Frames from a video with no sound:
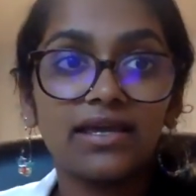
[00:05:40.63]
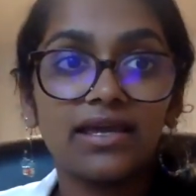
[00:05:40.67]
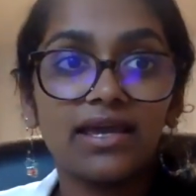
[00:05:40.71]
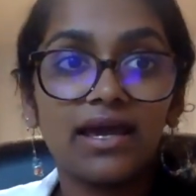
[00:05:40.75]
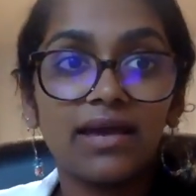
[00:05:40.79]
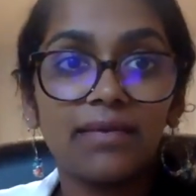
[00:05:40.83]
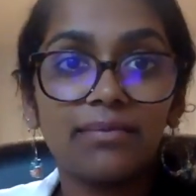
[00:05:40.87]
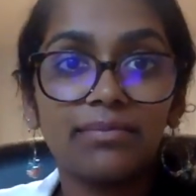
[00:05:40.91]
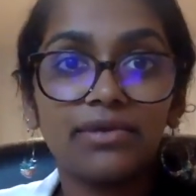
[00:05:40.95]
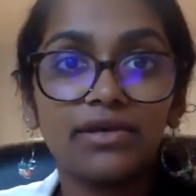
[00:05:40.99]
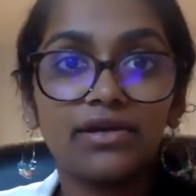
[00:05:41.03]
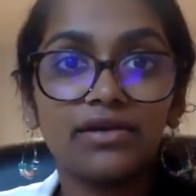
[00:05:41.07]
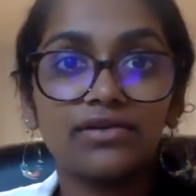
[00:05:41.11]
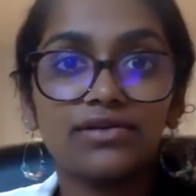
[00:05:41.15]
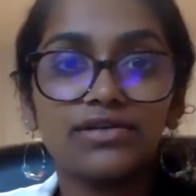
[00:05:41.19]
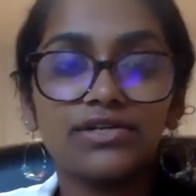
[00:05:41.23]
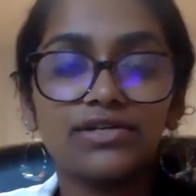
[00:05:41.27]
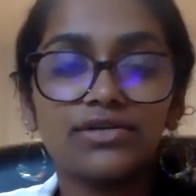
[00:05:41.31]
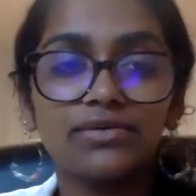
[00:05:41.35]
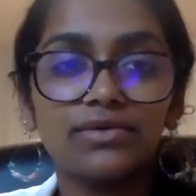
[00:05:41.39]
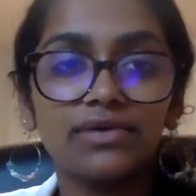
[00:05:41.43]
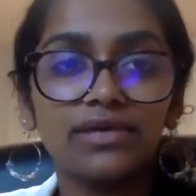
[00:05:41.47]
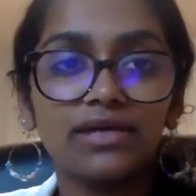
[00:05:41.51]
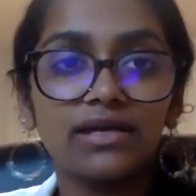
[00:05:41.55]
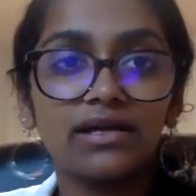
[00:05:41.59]
gap year
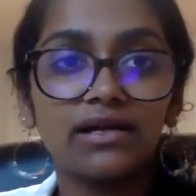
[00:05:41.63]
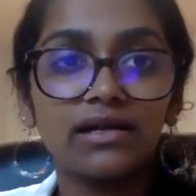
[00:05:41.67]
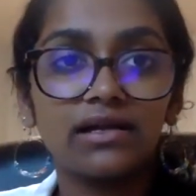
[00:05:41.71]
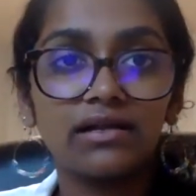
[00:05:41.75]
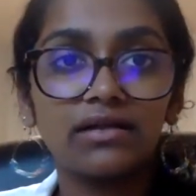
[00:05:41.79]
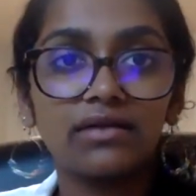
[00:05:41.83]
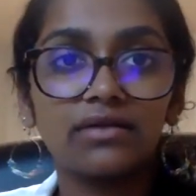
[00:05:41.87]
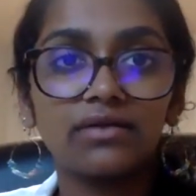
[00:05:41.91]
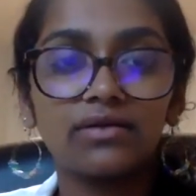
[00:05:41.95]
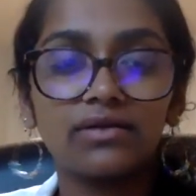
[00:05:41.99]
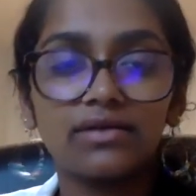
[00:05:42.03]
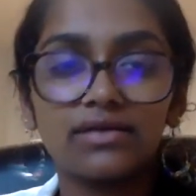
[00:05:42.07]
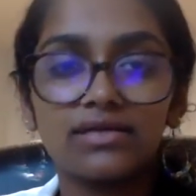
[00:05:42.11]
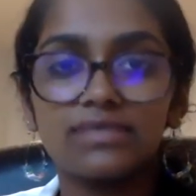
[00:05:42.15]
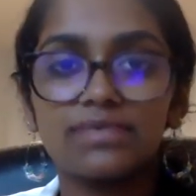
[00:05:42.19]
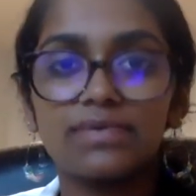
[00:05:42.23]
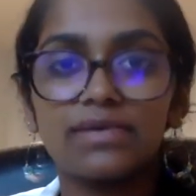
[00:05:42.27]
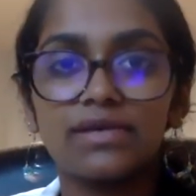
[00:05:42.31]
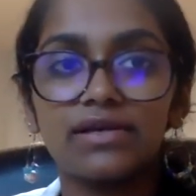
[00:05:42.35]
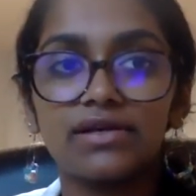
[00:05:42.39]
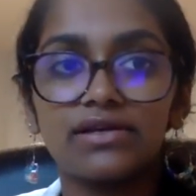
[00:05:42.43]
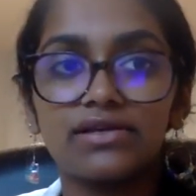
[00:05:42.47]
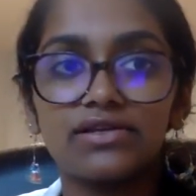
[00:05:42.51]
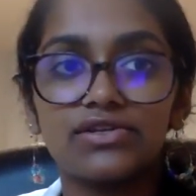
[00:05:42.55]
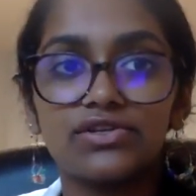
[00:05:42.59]
doing a clinical
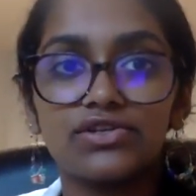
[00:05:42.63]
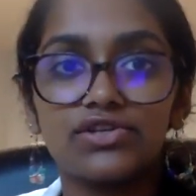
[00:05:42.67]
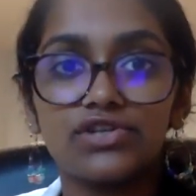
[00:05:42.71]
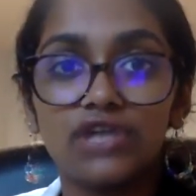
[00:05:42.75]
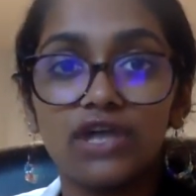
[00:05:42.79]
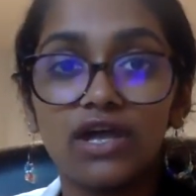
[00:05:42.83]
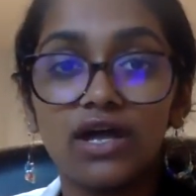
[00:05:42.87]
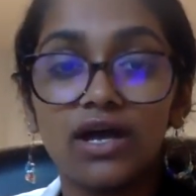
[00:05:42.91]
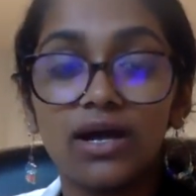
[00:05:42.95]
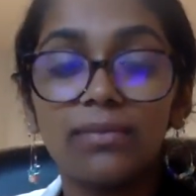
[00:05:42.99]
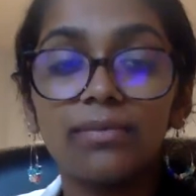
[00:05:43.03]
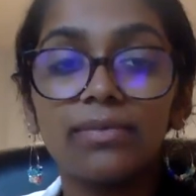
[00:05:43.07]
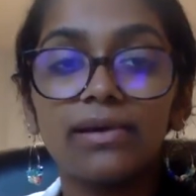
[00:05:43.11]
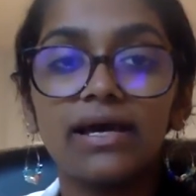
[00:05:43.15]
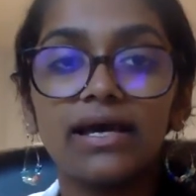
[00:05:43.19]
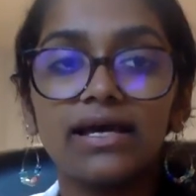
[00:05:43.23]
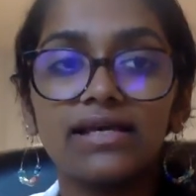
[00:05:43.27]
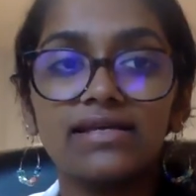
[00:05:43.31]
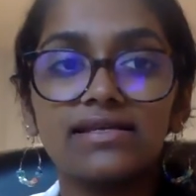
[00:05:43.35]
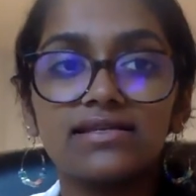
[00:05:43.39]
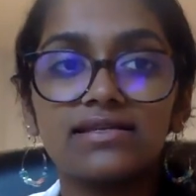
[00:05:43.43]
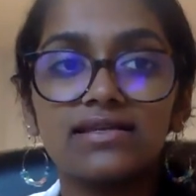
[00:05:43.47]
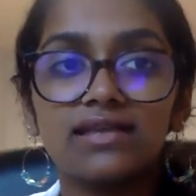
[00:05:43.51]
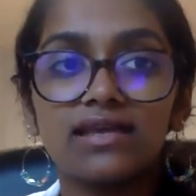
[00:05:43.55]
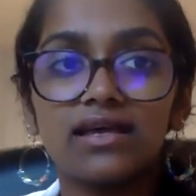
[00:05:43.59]
experience job
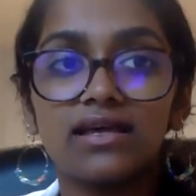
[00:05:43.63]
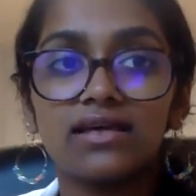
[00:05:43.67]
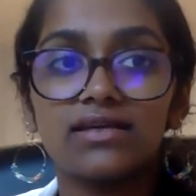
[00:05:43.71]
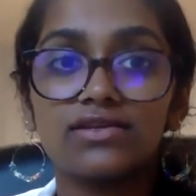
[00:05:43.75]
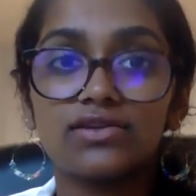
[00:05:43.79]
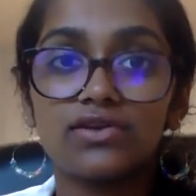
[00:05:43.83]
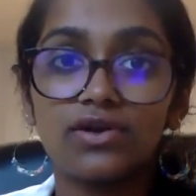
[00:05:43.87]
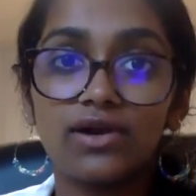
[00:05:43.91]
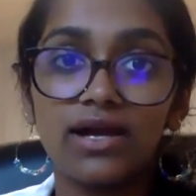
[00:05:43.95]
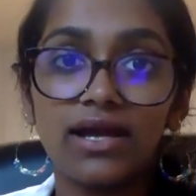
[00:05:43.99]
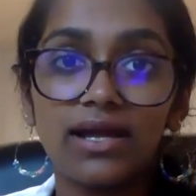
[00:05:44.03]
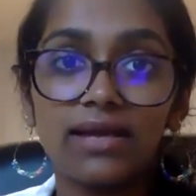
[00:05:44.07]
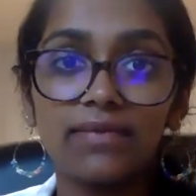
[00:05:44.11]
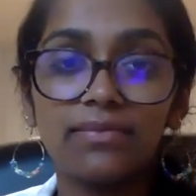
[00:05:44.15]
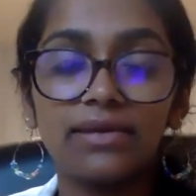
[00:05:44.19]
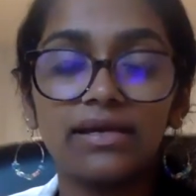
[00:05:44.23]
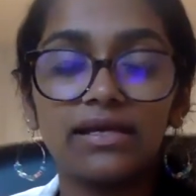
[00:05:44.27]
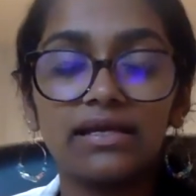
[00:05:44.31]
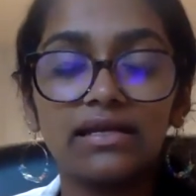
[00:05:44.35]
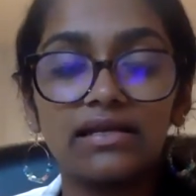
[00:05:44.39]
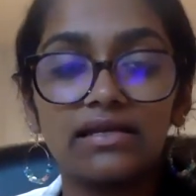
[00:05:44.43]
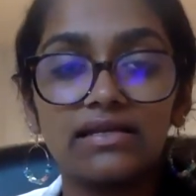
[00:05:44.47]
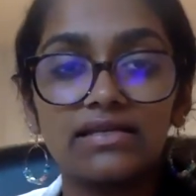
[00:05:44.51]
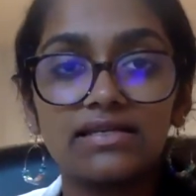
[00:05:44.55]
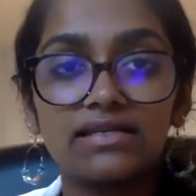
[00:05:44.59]
as a scribe
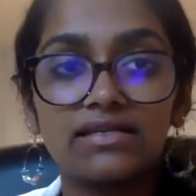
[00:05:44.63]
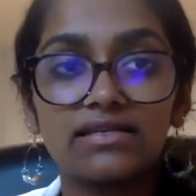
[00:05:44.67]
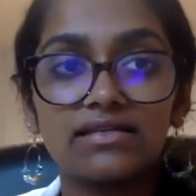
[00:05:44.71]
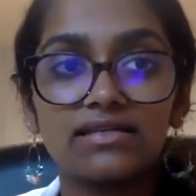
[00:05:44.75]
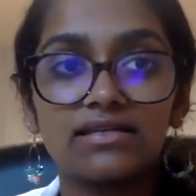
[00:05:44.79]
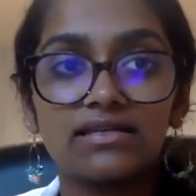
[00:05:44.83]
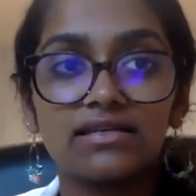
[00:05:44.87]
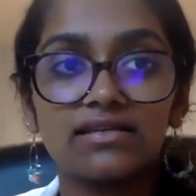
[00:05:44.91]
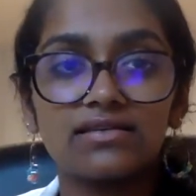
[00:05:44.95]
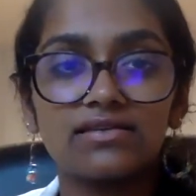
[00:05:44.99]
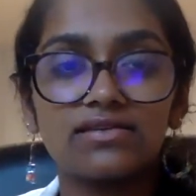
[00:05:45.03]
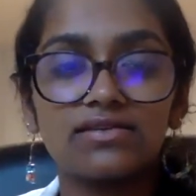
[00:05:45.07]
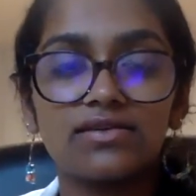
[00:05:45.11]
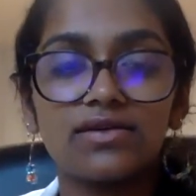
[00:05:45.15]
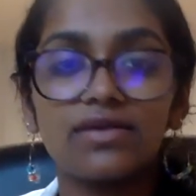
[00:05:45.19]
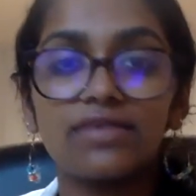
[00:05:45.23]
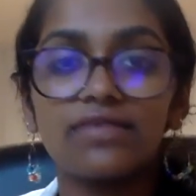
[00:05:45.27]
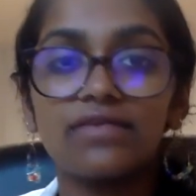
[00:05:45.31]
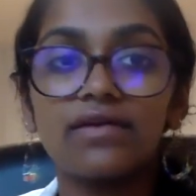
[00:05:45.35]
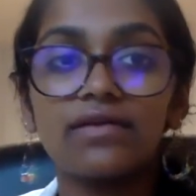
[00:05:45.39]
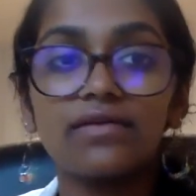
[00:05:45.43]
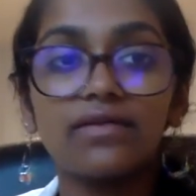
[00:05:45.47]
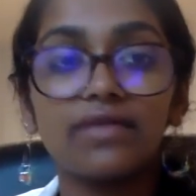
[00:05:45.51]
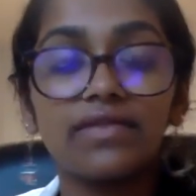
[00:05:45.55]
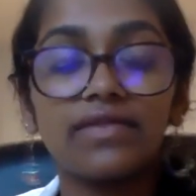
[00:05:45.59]
and an assistant so i
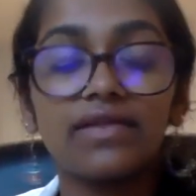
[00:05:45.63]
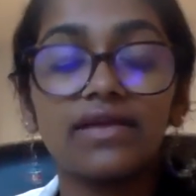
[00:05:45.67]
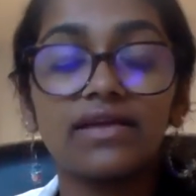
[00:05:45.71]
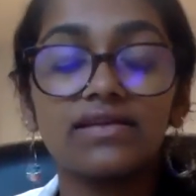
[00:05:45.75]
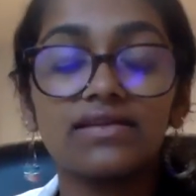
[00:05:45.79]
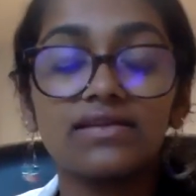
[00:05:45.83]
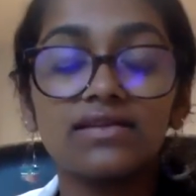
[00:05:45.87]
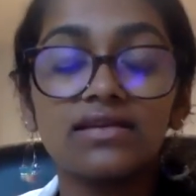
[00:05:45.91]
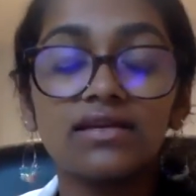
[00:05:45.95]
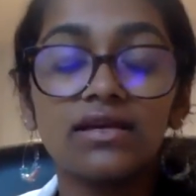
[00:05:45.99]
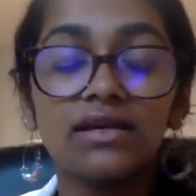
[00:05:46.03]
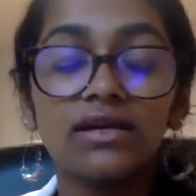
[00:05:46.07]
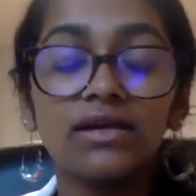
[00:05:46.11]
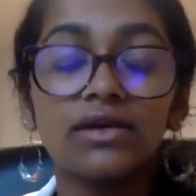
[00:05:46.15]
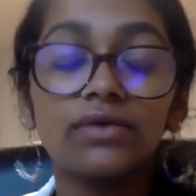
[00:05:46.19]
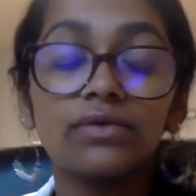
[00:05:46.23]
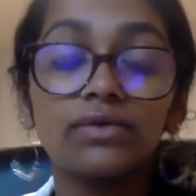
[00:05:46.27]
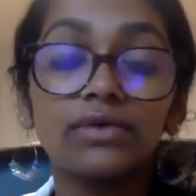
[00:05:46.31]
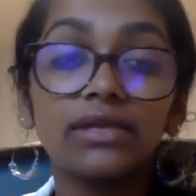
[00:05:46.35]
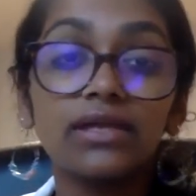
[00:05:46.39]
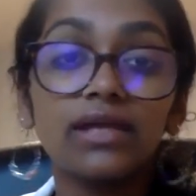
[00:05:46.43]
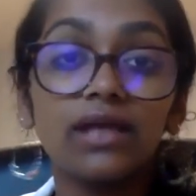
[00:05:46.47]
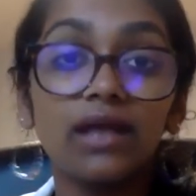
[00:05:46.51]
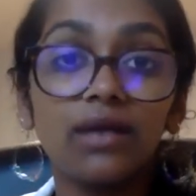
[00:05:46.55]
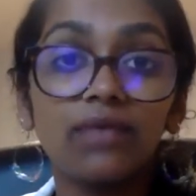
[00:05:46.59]
found that that's
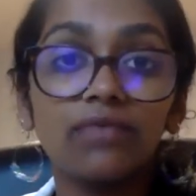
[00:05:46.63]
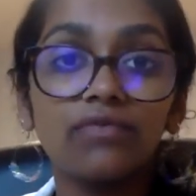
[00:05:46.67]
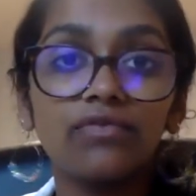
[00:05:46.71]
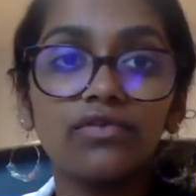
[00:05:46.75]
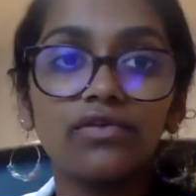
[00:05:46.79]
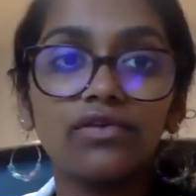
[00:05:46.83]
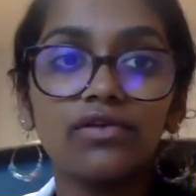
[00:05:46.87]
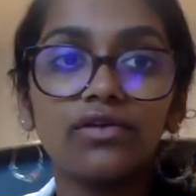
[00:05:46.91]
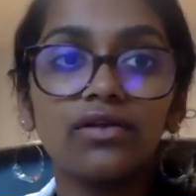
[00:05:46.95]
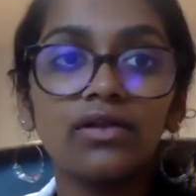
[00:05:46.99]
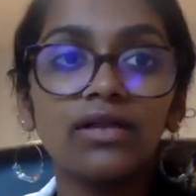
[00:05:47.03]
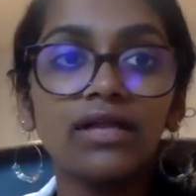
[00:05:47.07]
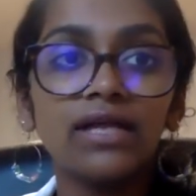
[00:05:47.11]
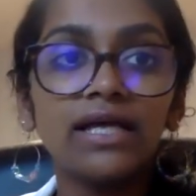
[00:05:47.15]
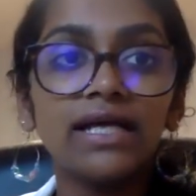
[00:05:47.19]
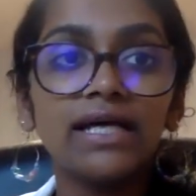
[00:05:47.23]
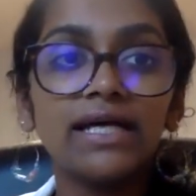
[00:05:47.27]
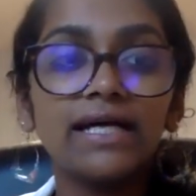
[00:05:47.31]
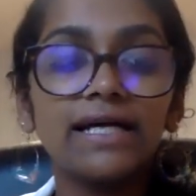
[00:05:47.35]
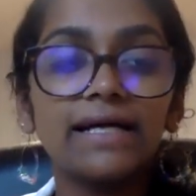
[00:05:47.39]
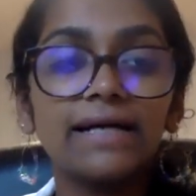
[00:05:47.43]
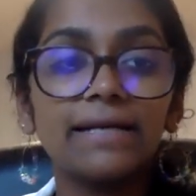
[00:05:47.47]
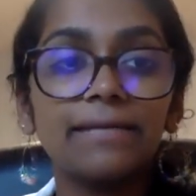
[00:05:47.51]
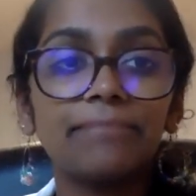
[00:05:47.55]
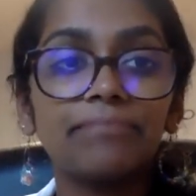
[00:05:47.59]
really helpful
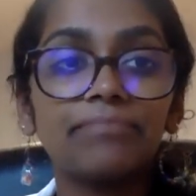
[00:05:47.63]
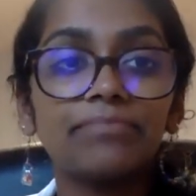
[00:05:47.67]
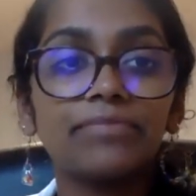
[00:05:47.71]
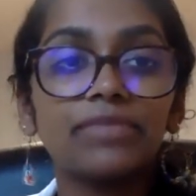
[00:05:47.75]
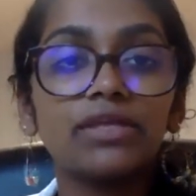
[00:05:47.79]
um,